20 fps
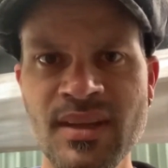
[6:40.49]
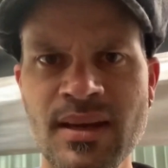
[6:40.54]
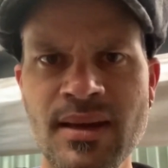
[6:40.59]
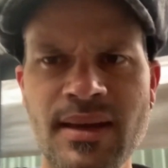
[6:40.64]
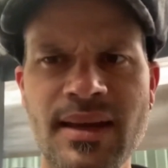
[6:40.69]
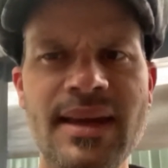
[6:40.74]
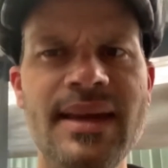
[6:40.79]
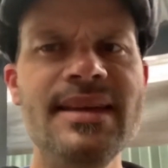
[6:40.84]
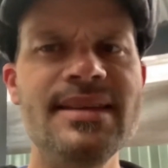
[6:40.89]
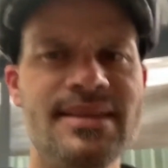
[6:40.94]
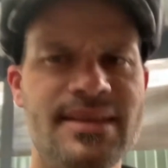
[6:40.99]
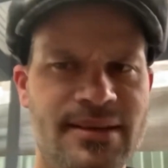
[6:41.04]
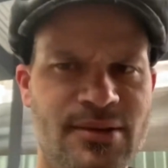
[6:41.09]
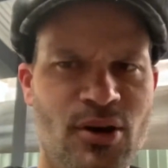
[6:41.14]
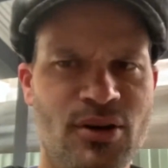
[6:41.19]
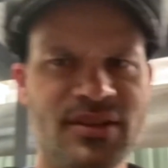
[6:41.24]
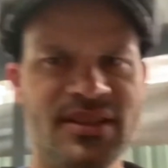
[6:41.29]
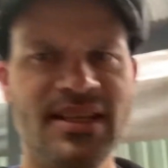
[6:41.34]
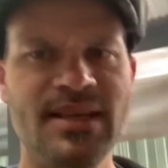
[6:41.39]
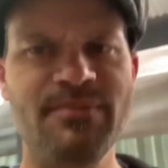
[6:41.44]
Here's the hot
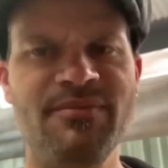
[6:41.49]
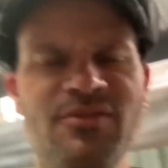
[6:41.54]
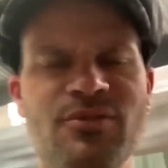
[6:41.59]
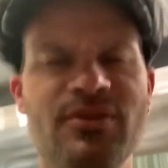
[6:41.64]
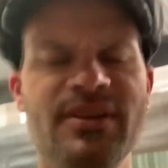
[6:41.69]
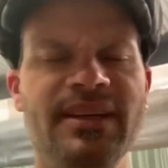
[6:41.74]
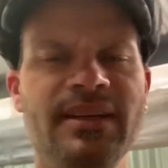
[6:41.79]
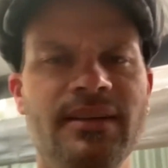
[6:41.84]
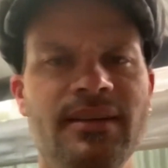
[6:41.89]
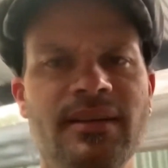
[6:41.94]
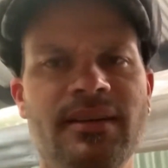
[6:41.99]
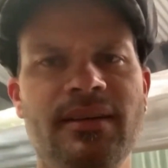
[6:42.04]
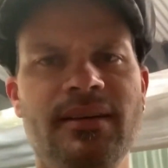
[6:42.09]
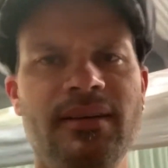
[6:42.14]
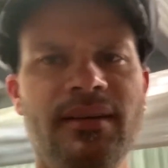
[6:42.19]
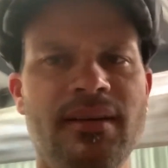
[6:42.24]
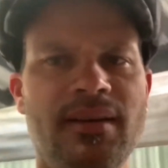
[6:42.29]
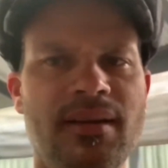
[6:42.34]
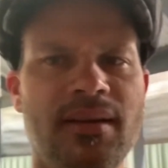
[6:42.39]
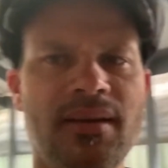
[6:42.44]
tip for you.
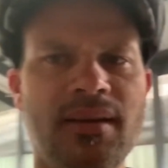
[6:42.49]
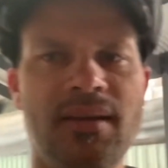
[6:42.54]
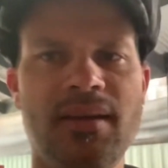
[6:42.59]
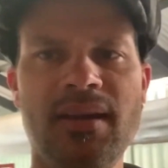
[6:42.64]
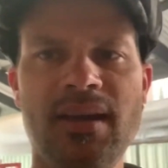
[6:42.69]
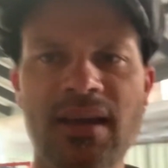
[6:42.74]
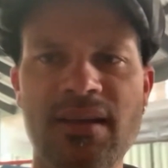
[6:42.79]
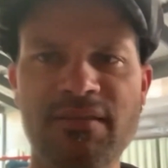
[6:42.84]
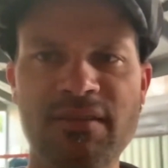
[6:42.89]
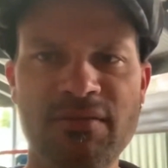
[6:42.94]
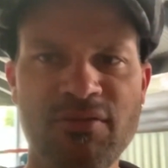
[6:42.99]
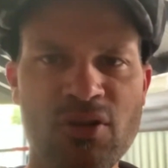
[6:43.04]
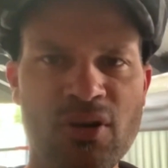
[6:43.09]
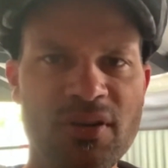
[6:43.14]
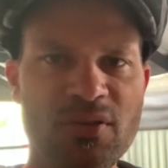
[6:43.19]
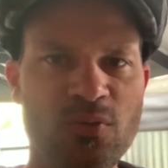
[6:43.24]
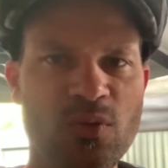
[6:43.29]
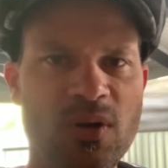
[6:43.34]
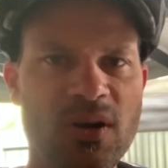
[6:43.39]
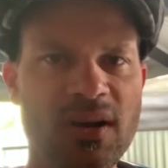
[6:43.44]
If you've got a
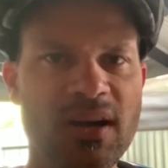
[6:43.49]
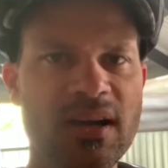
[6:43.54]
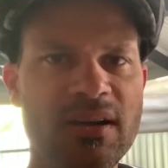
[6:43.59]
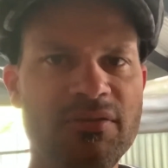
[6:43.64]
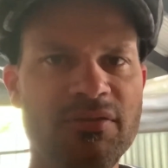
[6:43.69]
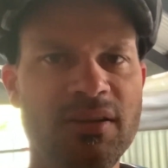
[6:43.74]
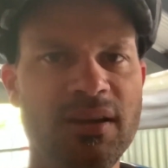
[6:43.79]
wife,